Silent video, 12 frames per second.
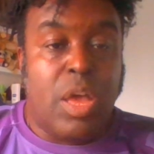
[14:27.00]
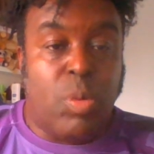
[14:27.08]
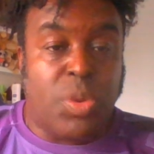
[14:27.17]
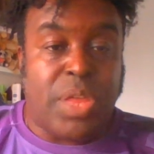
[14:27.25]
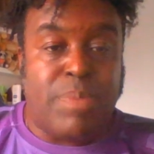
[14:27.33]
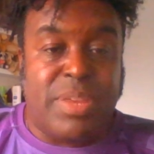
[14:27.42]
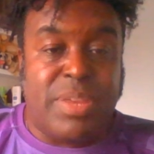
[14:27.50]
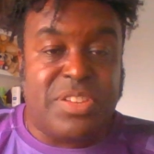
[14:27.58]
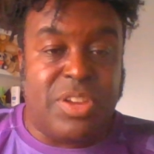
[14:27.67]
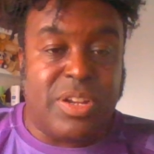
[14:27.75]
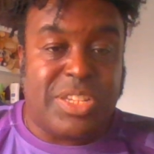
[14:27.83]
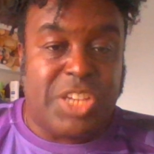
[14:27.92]
What that means
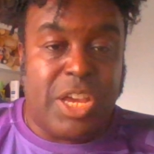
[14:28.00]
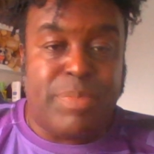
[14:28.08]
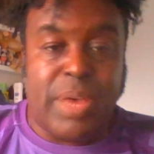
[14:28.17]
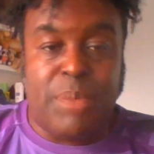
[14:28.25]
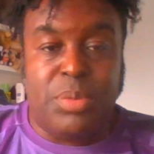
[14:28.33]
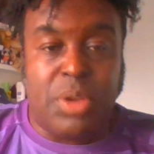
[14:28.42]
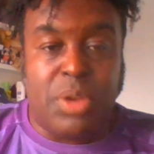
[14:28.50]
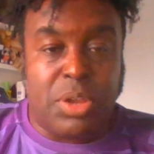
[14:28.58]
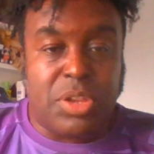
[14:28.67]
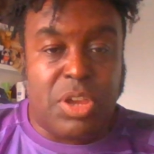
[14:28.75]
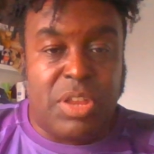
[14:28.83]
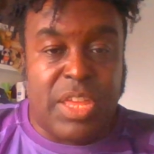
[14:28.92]
long term, I'm
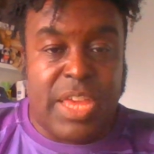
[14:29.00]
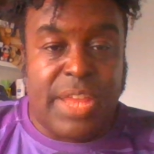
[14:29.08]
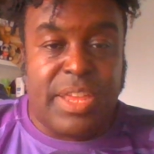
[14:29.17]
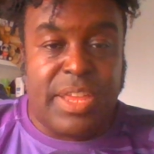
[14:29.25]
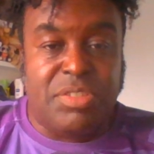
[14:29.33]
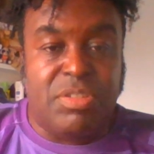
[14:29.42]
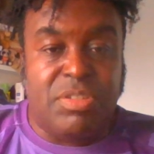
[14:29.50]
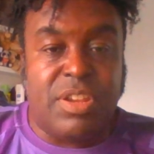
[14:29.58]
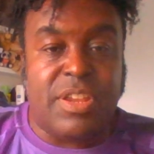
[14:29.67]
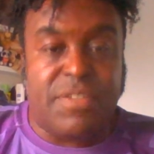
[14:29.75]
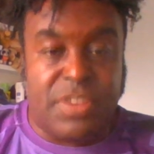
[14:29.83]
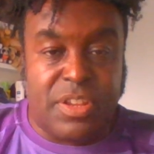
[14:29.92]
not going to get into the
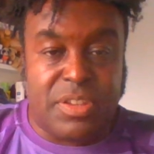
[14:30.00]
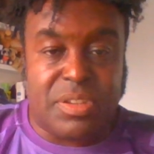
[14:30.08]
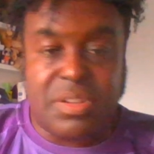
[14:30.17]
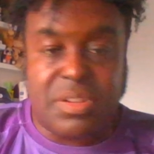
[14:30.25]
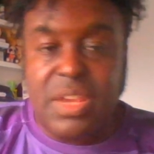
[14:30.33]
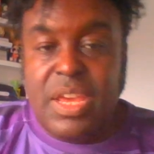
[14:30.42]
definites.